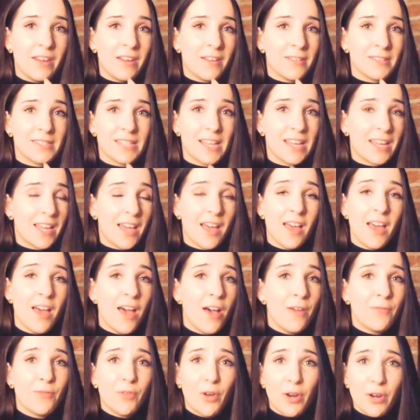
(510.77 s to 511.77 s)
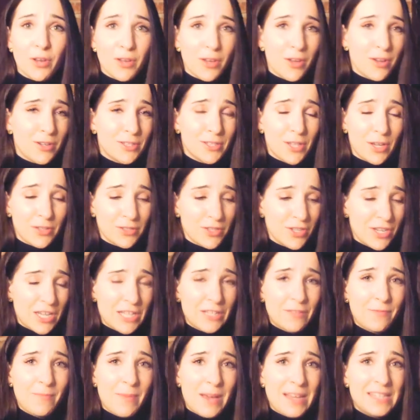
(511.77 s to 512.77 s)
I was like, I've got to cook
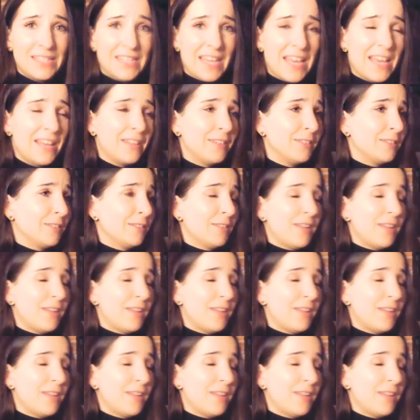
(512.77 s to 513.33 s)
sausages for my Dill,